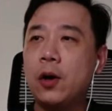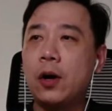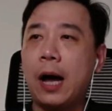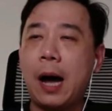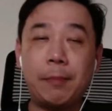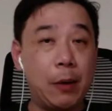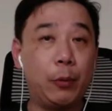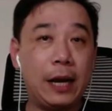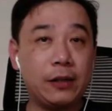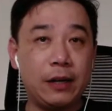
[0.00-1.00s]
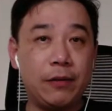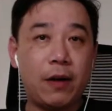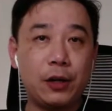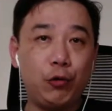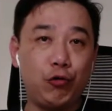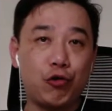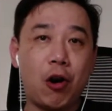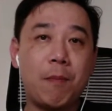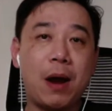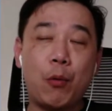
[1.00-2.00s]
I would like to invite you to
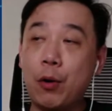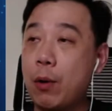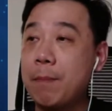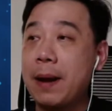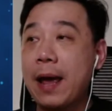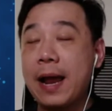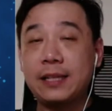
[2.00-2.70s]
join my one-on-one meta ad